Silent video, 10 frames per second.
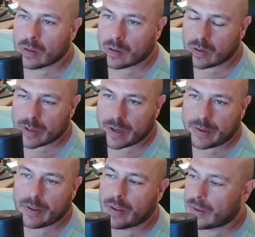
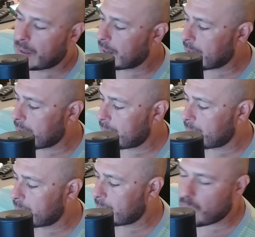Okay.
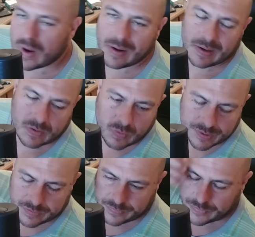One last
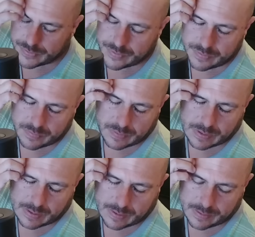question for you.
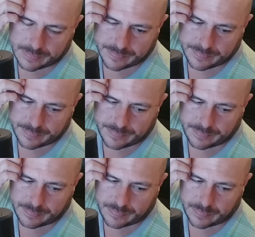
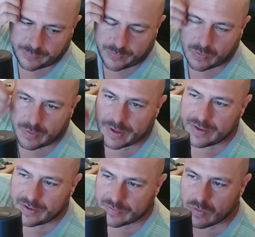So
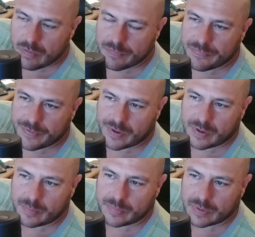it is
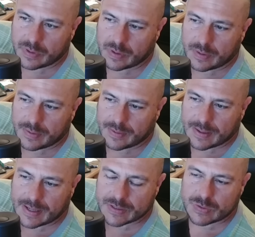confirmed
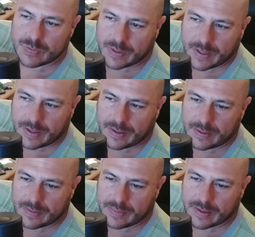as today
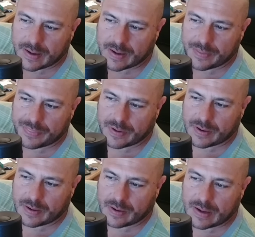that
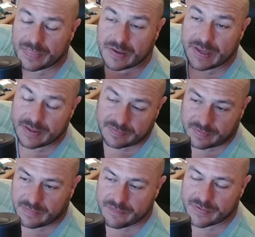at
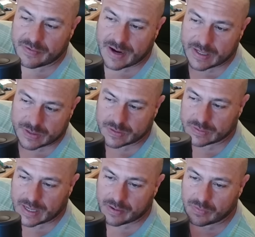least
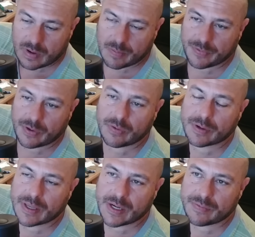Verizon, I don't know about the
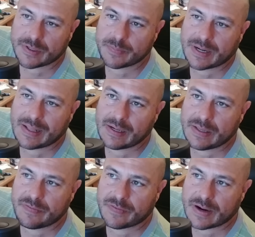other carriers, but at
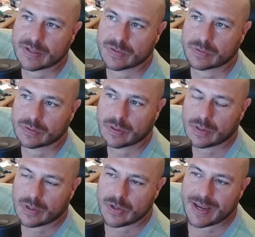least Verizon,
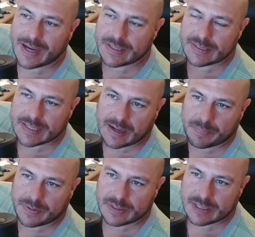you guys
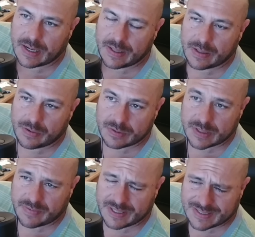stopped selling the Note
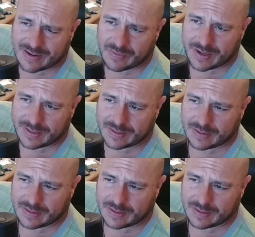7. Is that right?